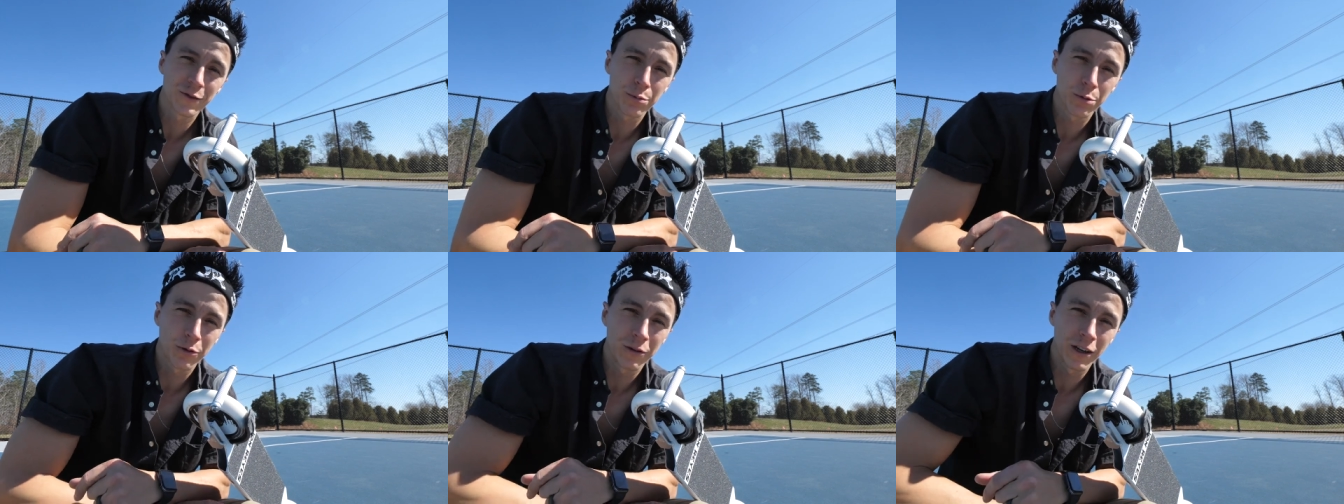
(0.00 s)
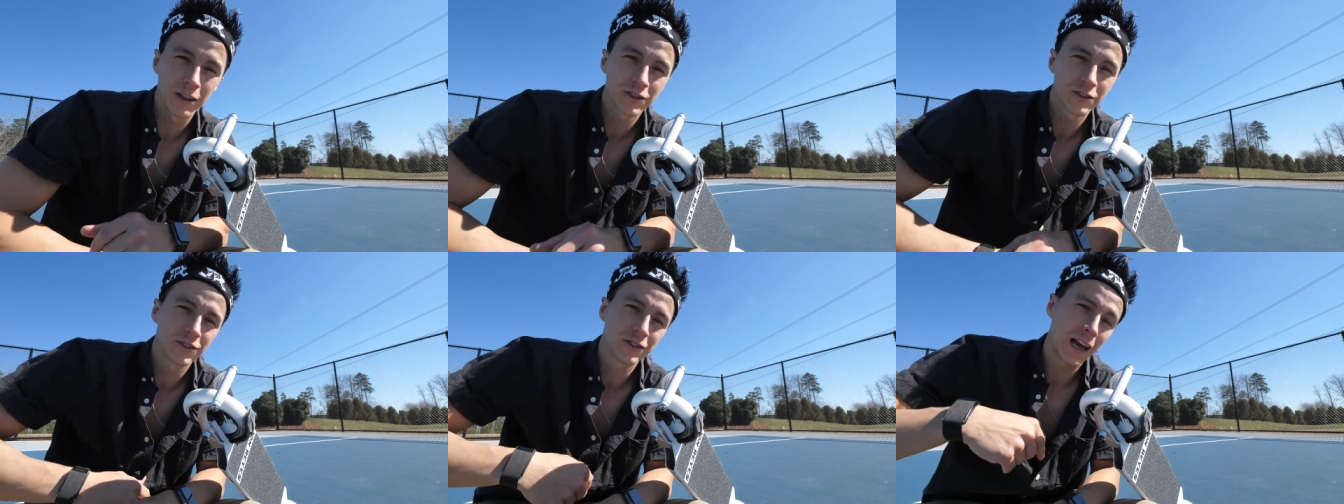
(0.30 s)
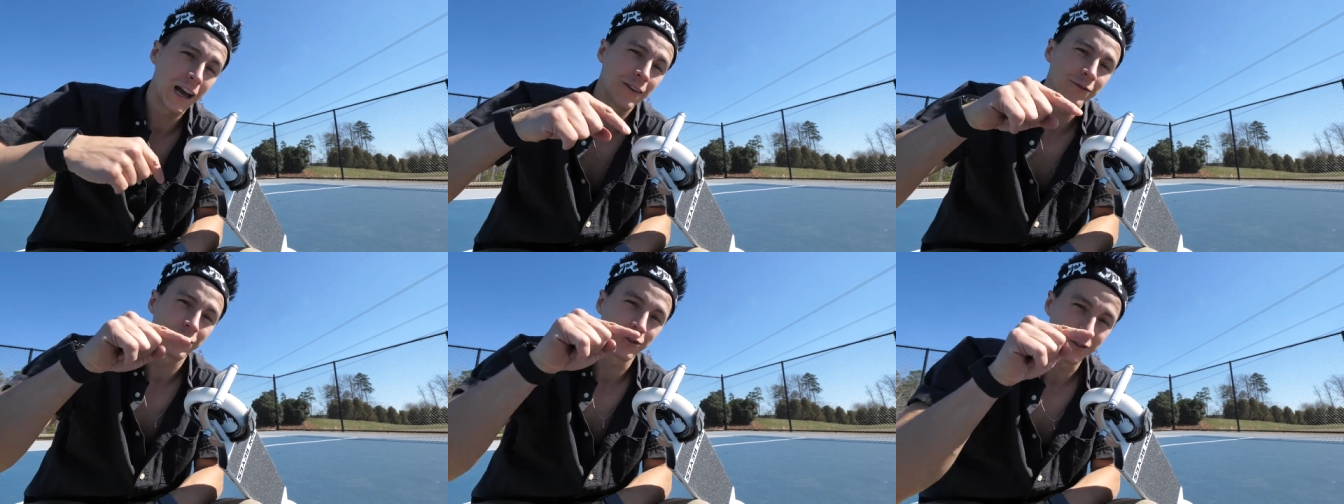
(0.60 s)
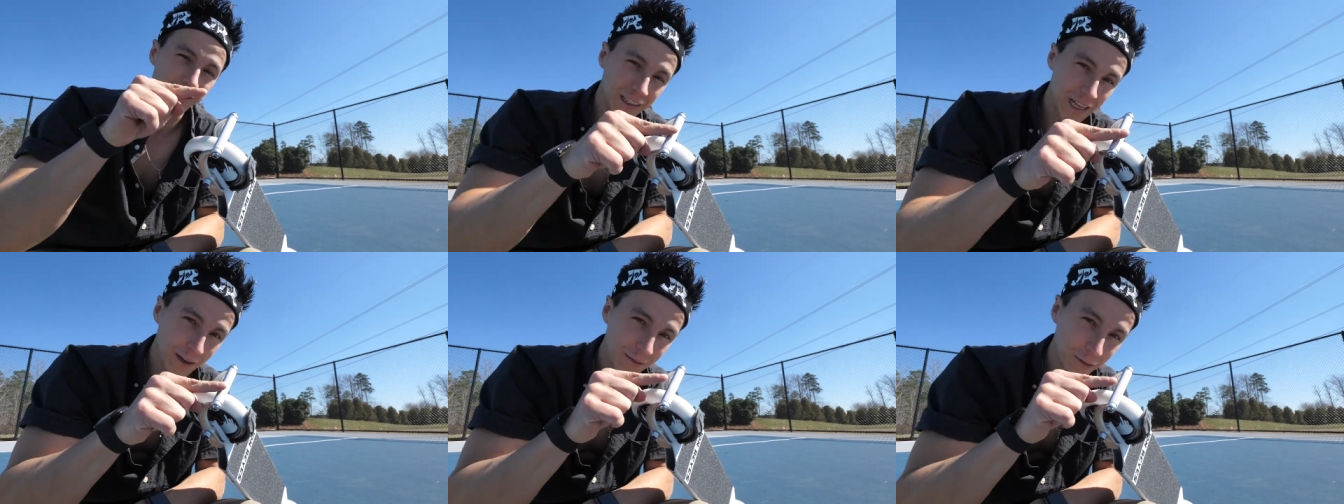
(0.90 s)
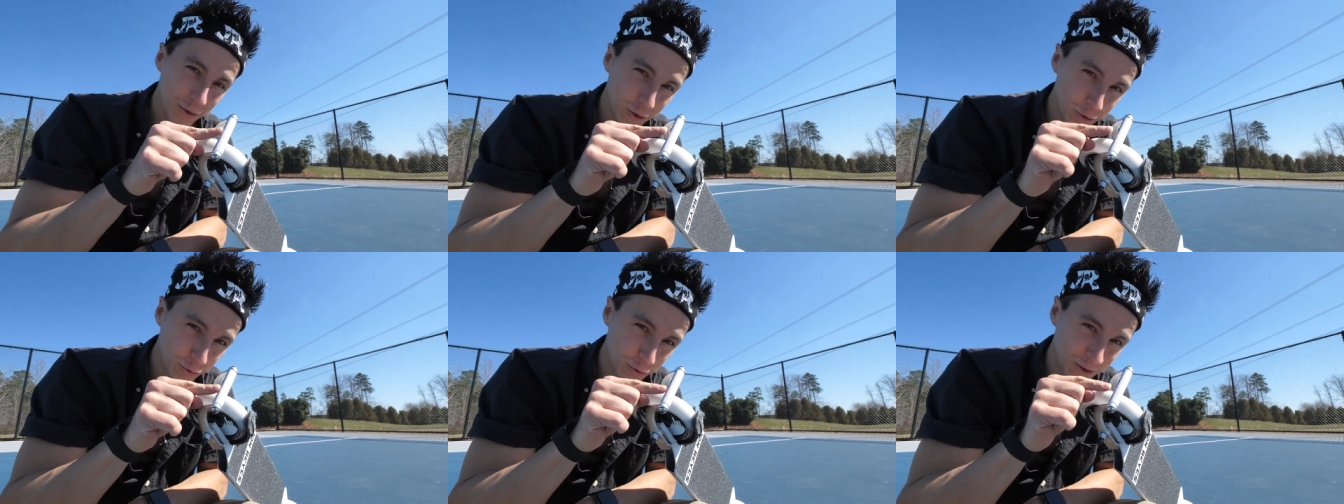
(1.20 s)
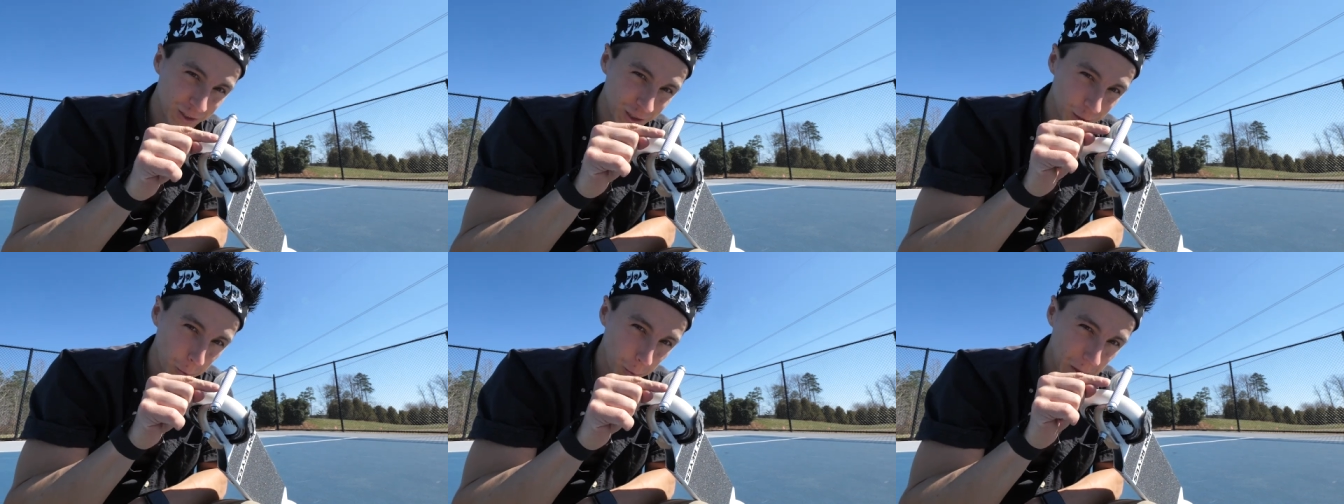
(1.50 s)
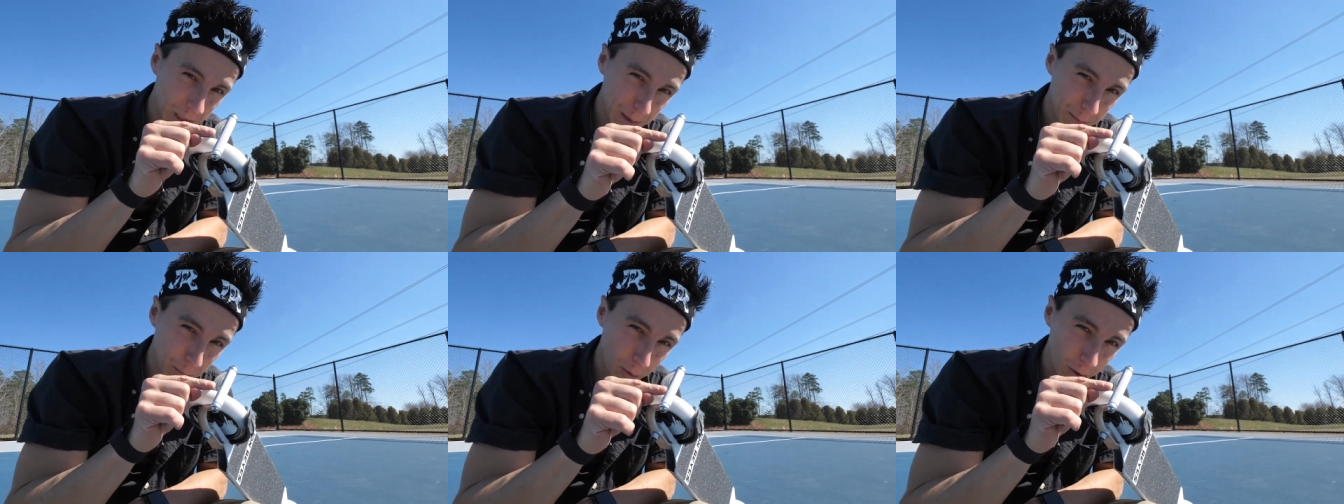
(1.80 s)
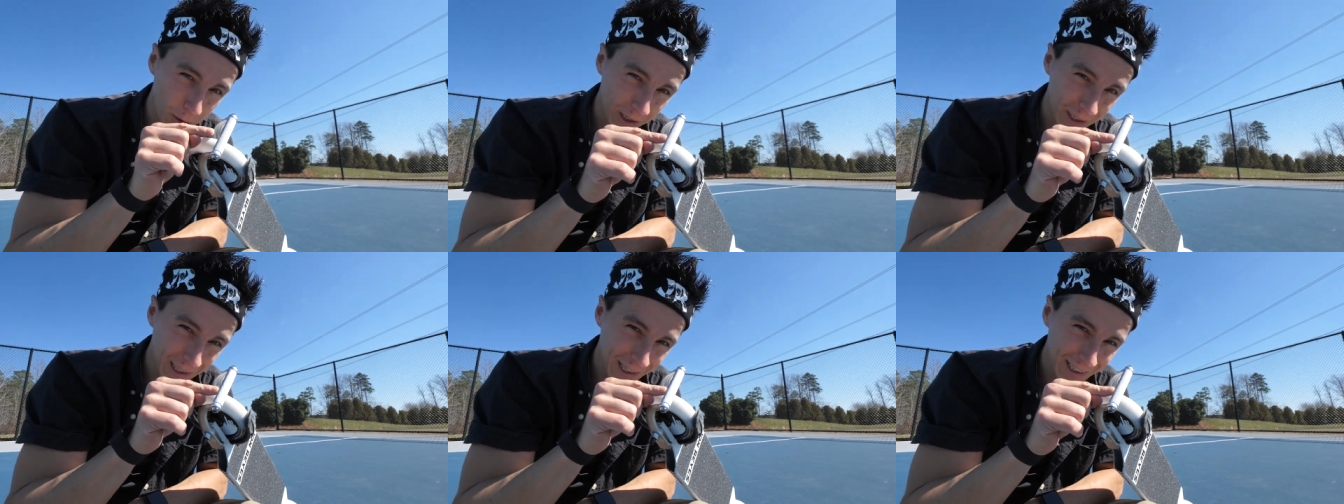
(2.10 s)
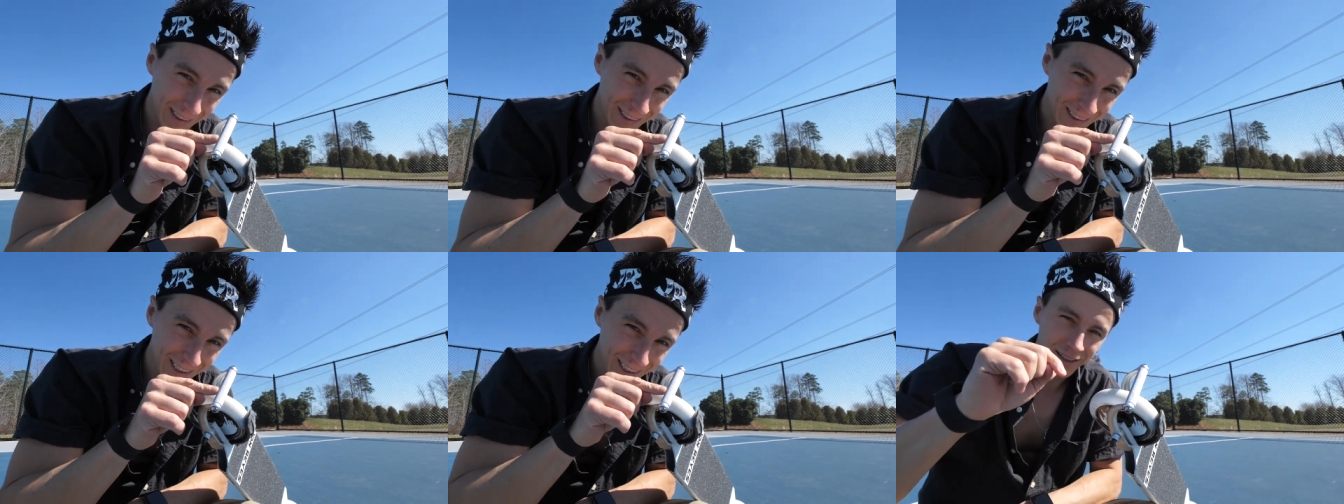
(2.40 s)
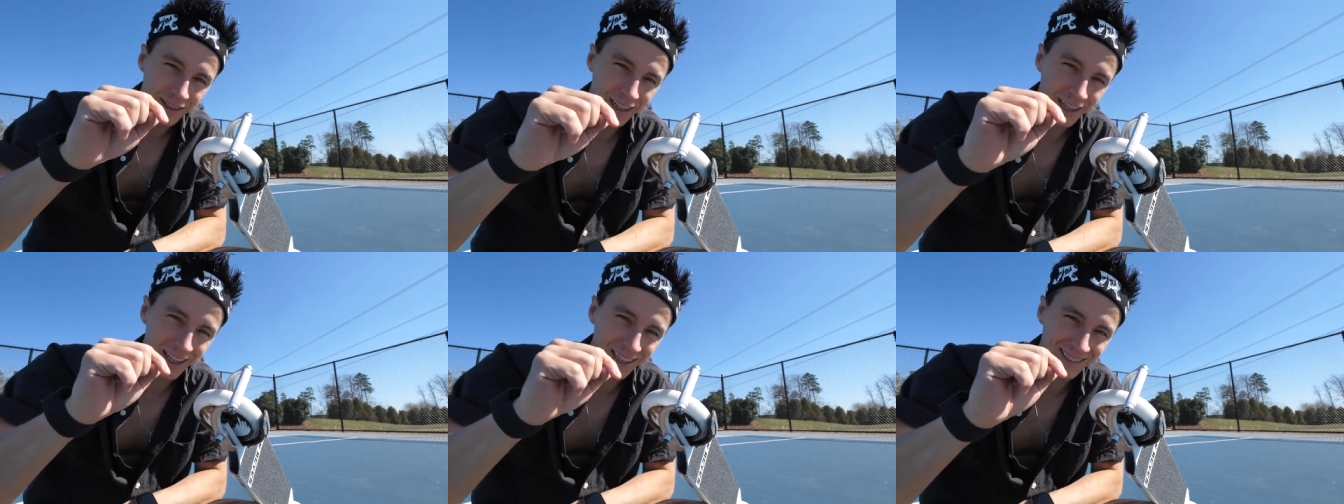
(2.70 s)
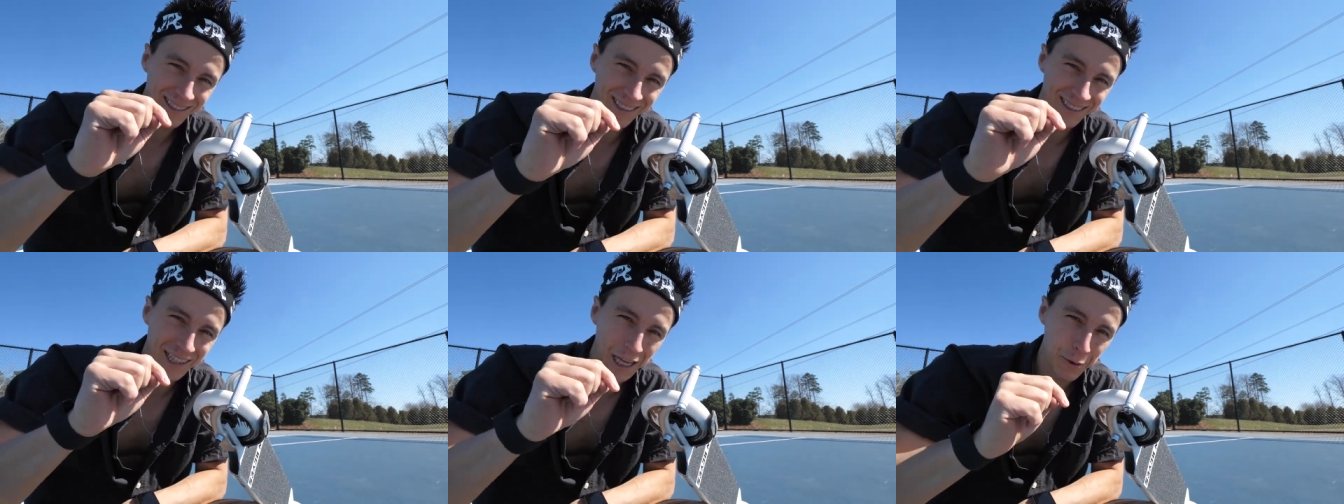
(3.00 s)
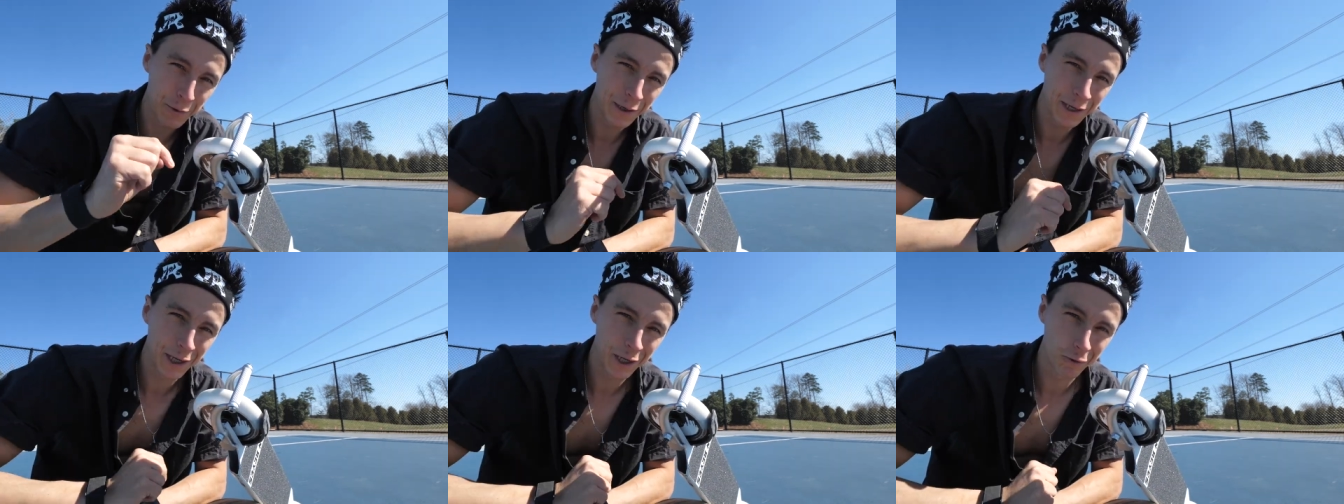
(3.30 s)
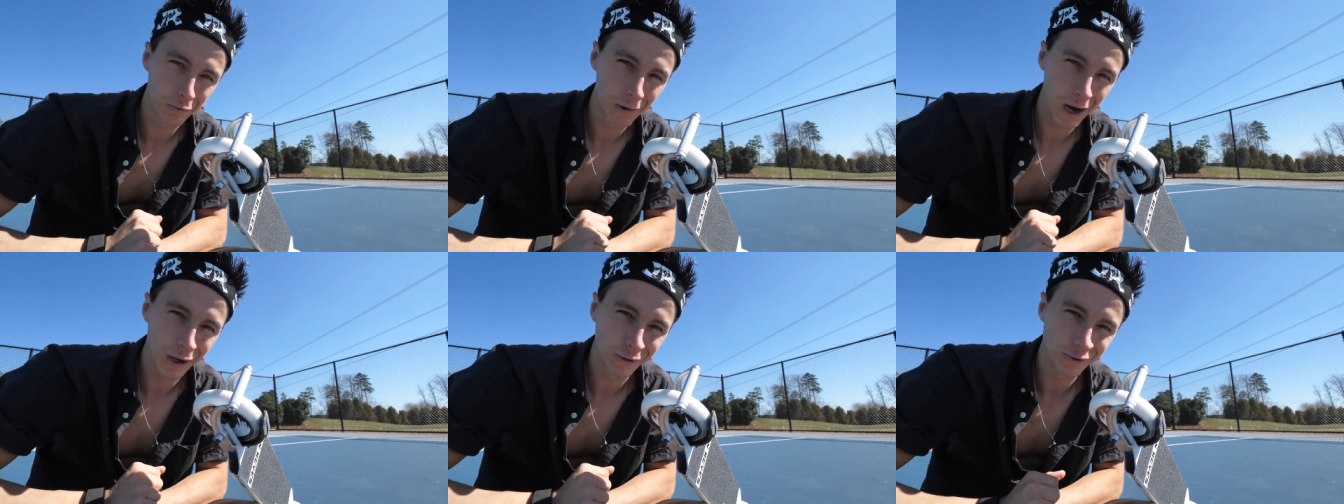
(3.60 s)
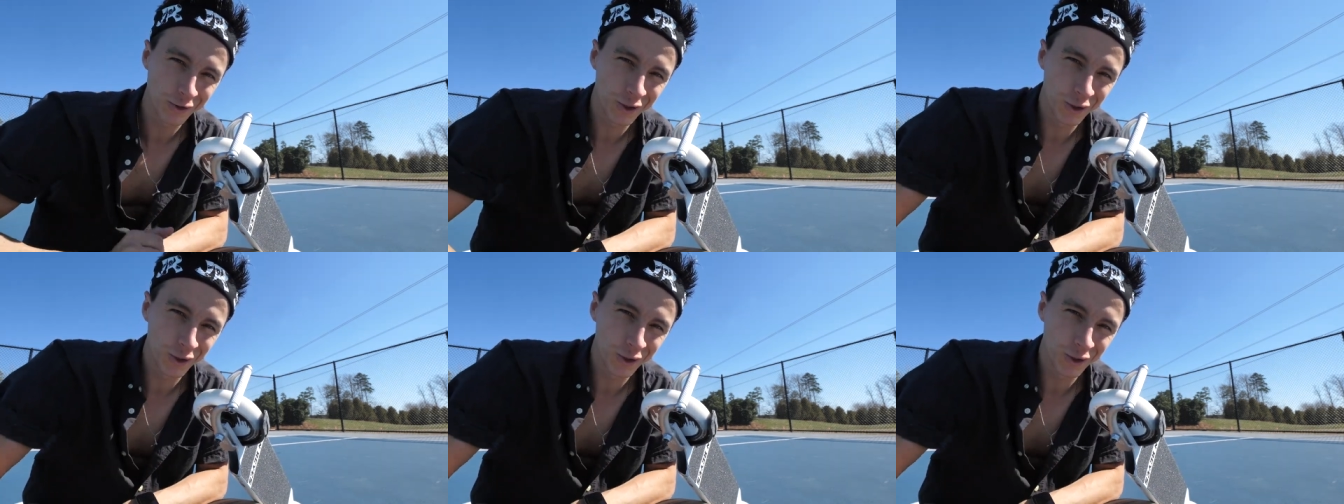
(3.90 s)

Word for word: progression after never using the wheelie bar again. Today is the day we get around